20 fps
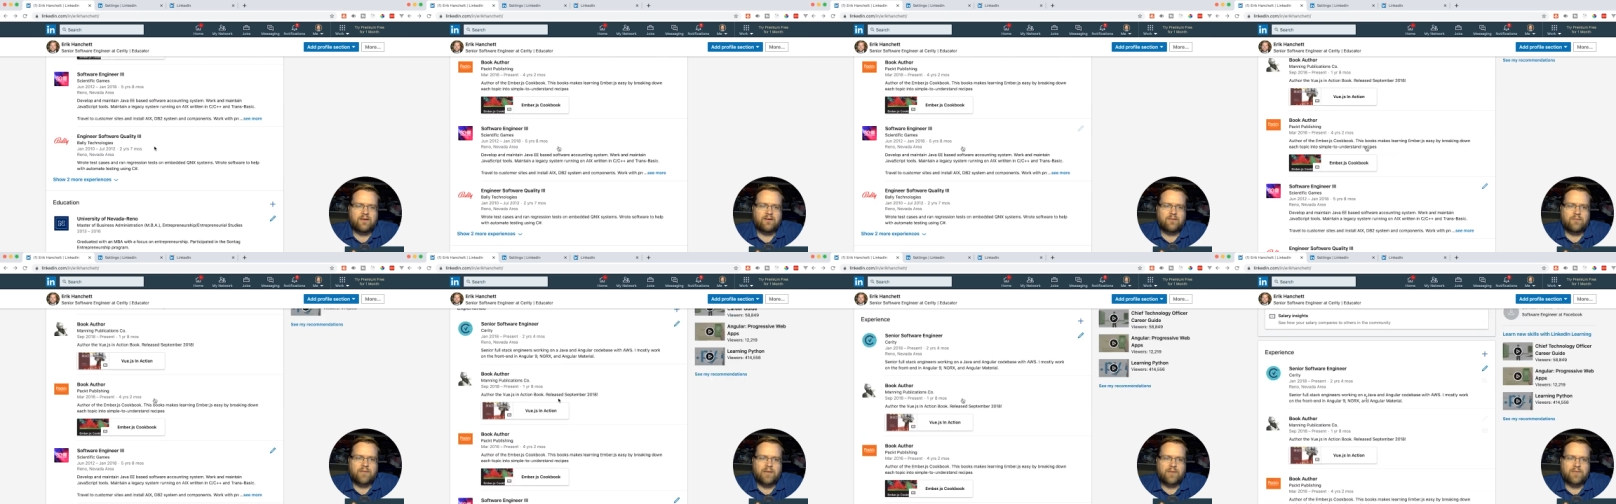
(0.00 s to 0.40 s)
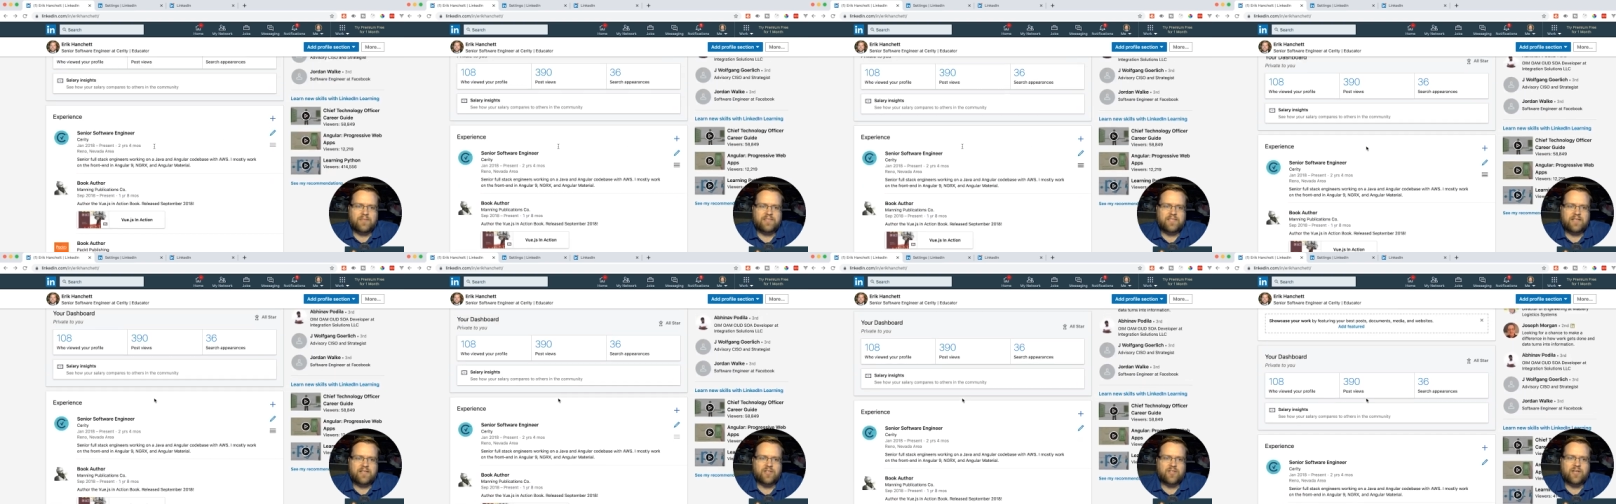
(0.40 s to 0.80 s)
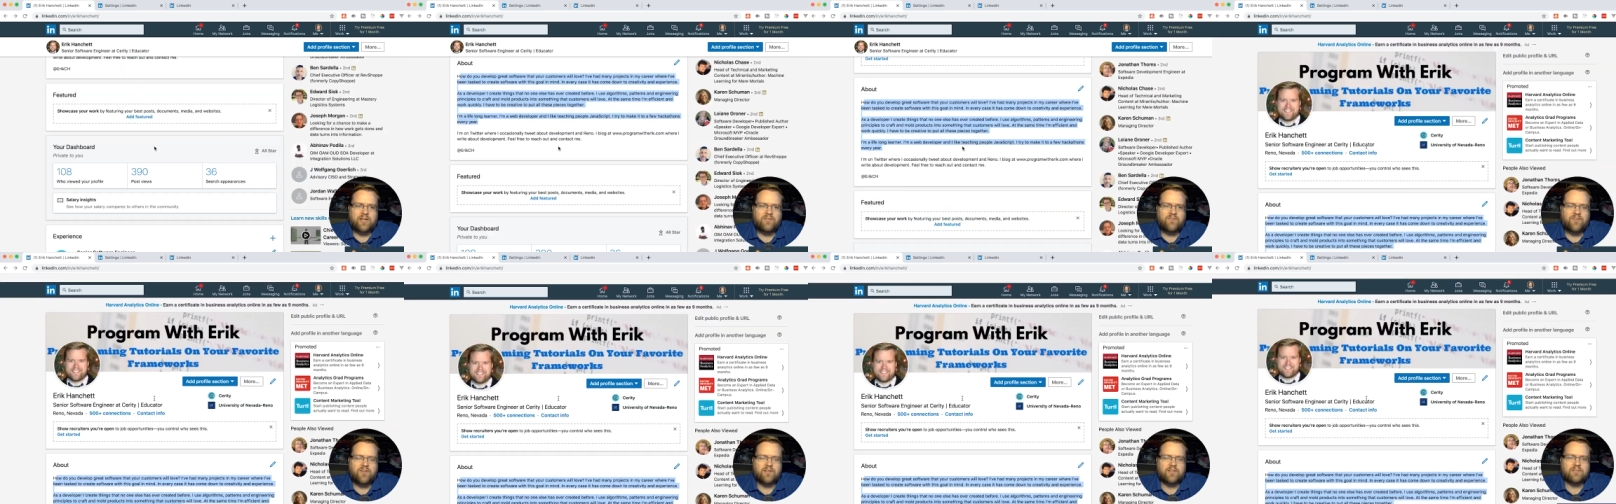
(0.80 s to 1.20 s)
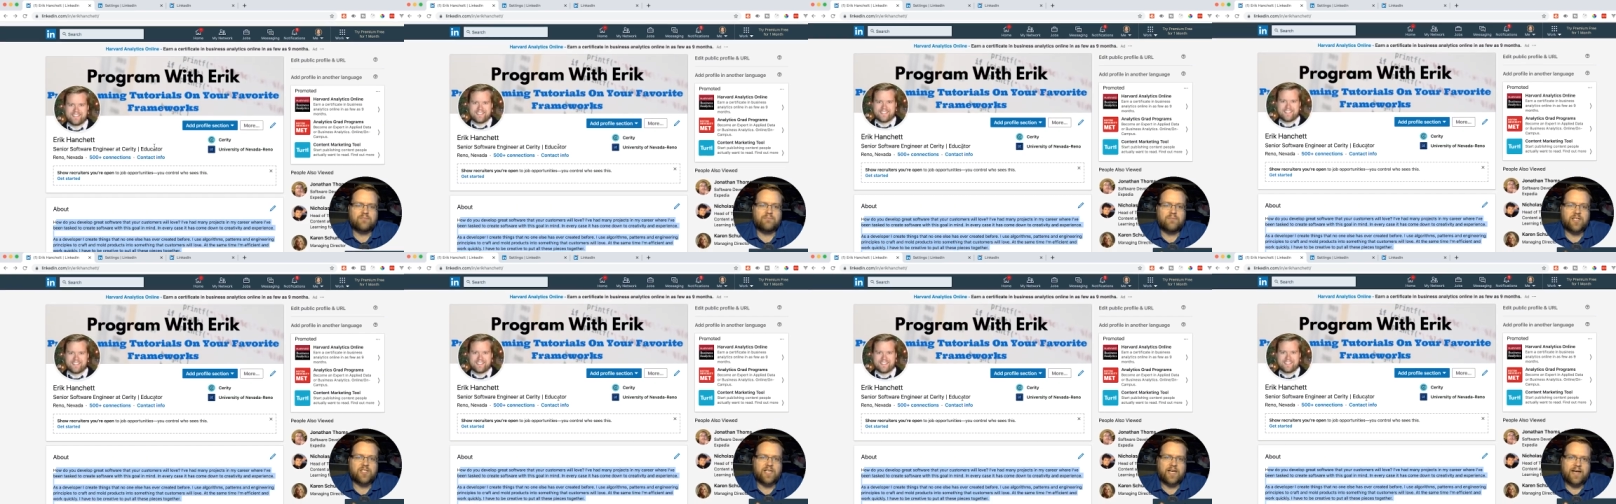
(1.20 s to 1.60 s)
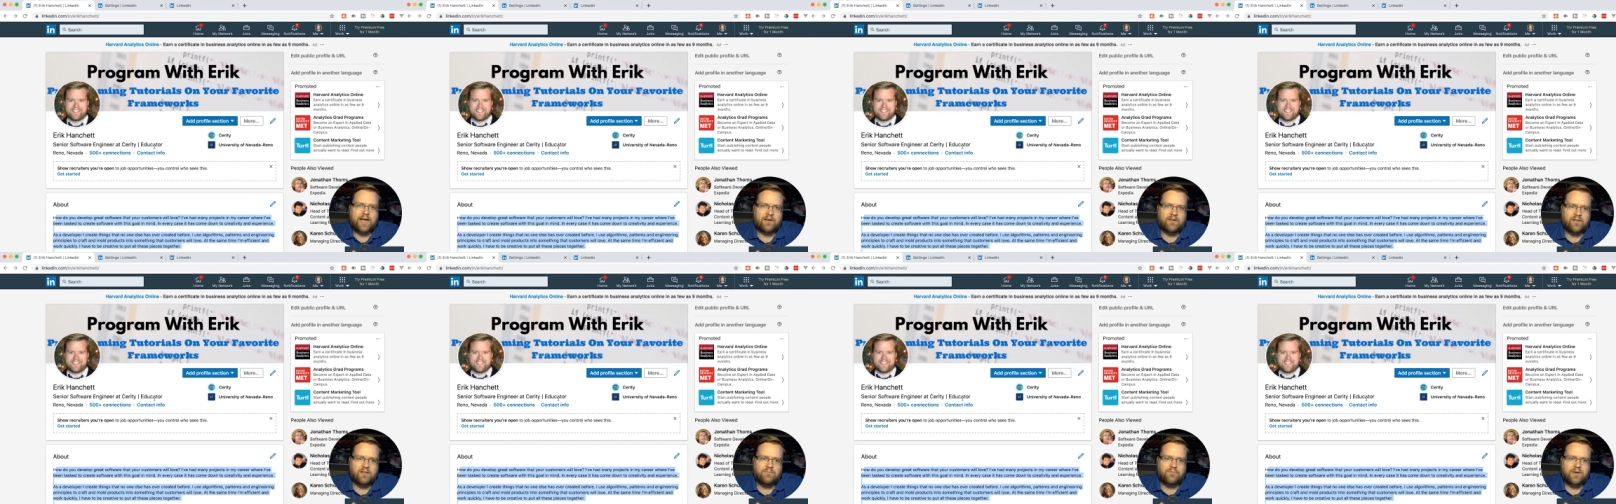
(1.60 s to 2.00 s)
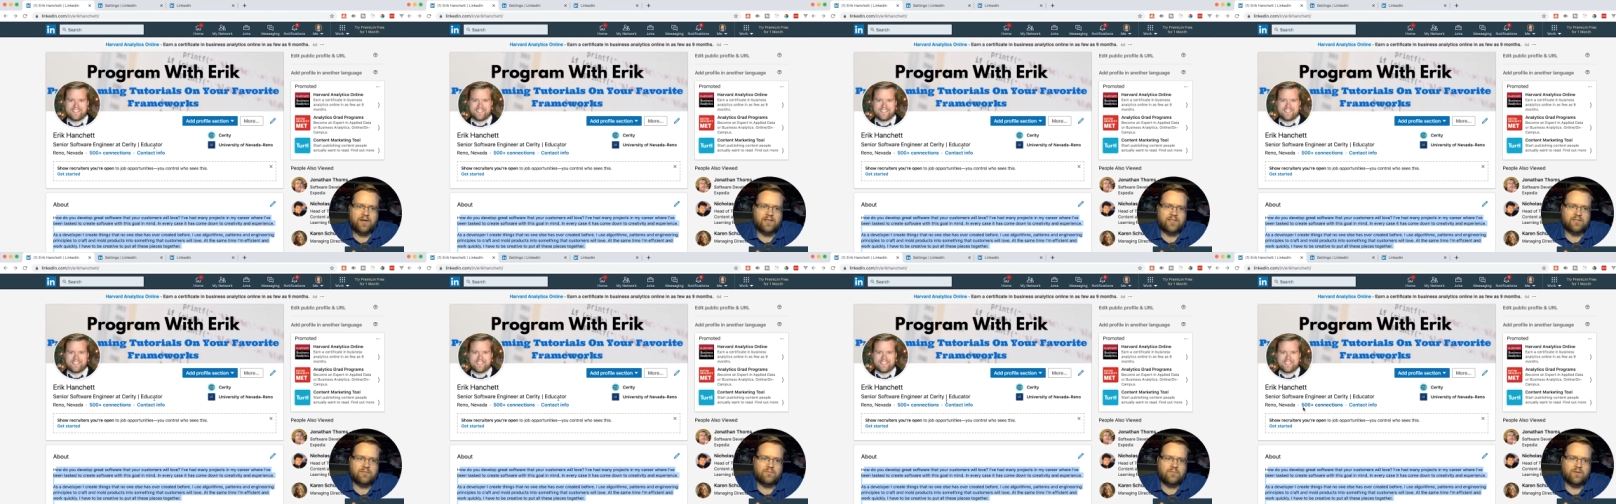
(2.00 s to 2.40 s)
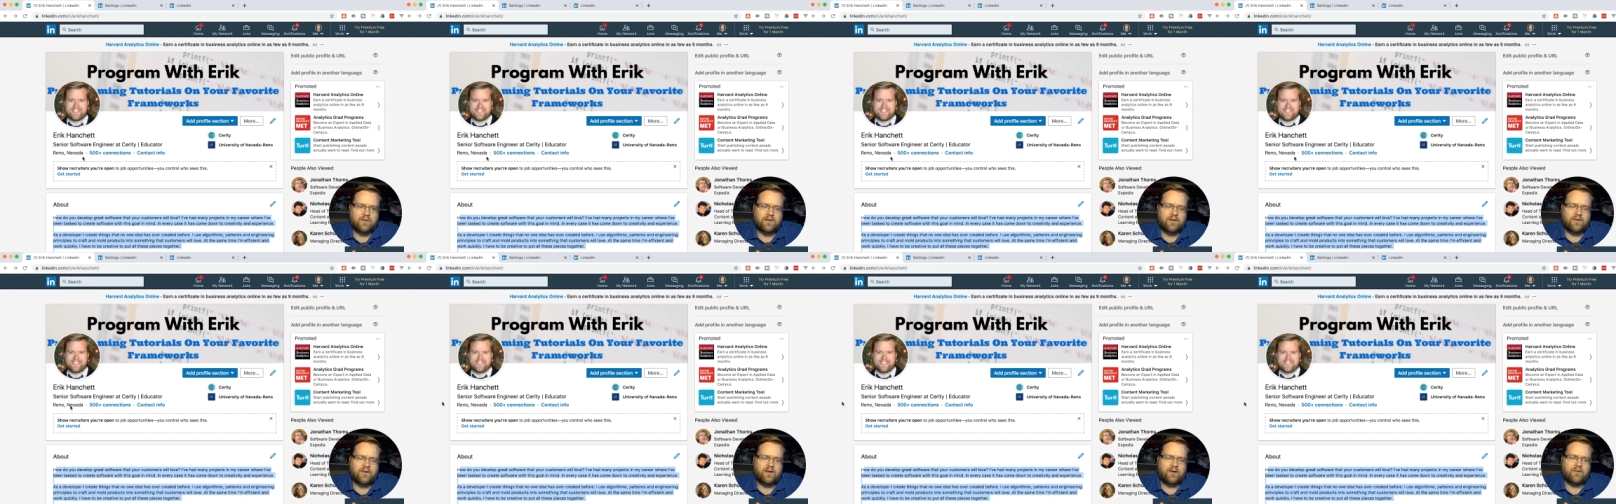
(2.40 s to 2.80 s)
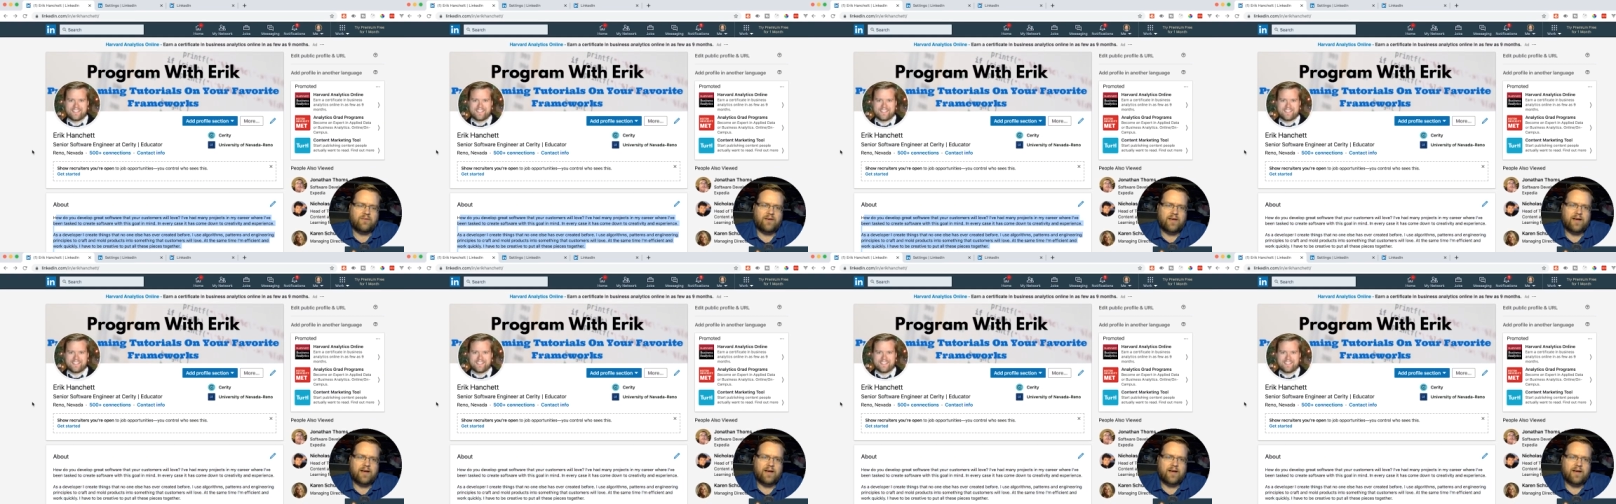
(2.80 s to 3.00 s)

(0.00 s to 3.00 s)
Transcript: But I would say try to fill as much out of the possible uh, uh,